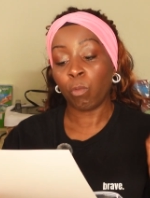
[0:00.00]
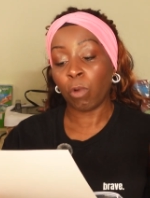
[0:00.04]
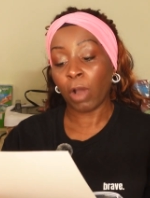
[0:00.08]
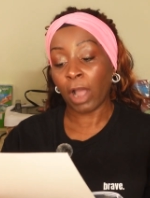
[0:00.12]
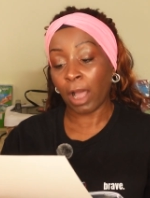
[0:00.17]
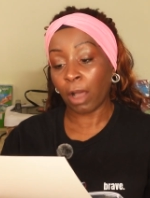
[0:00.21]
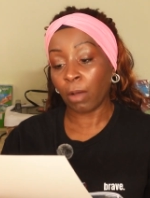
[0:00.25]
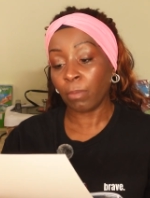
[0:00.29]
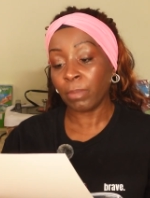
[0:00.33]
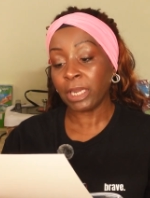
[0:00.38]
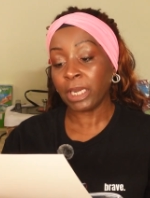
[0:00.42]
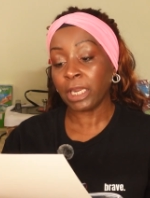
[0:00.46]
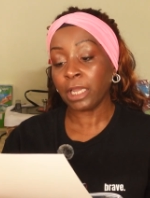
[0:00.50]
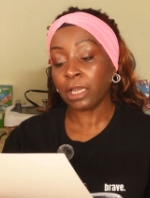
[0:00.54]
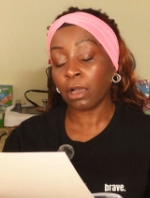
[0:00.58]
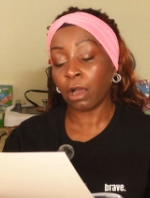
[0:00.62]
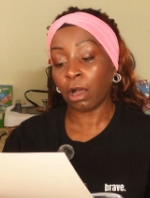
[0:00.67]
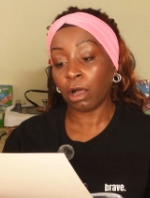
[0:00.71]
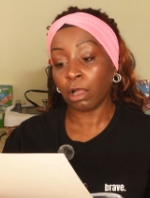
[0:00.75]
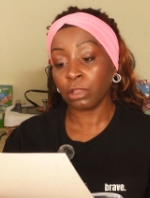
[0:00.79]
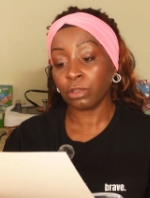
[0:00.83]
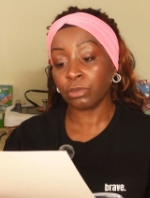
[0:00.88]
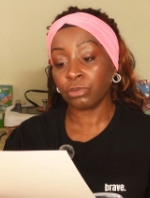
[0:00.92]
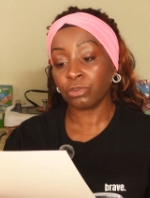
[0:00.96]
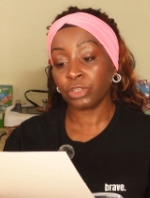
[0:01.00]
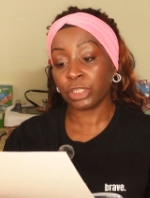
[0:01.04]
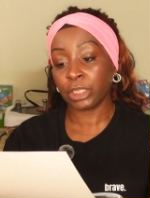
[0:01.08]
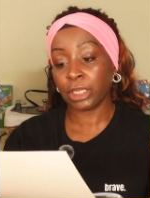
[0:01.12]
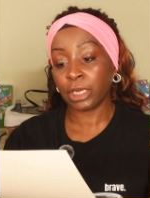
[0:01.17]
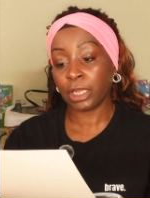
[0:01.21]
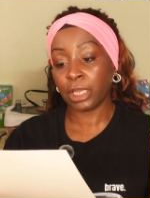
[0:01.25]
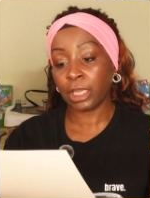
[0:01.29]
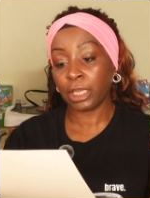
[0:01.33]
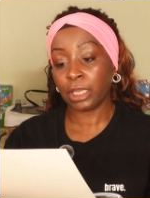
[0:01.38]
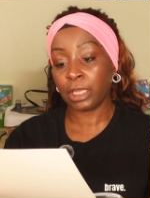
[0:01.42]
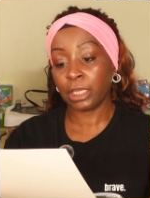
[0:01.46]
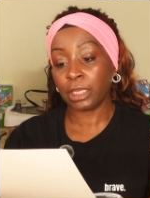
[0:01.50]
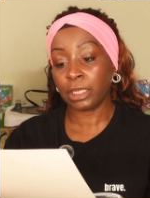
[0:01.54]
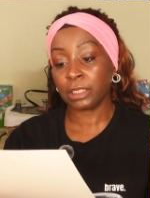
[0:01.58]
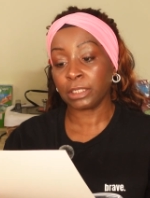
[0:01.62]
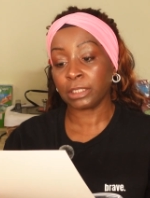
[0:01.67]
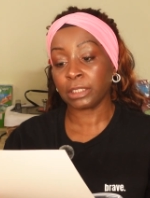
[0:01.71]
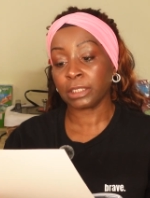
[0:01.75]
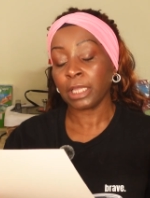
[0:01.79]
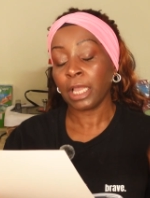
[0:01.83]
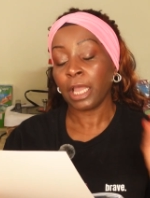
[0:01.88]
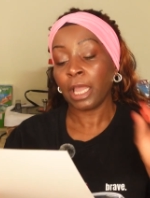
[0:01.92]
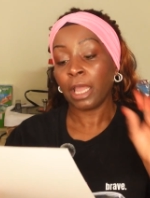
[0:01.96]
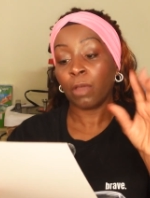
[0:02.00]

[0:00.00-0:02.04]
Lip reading: how many colors it is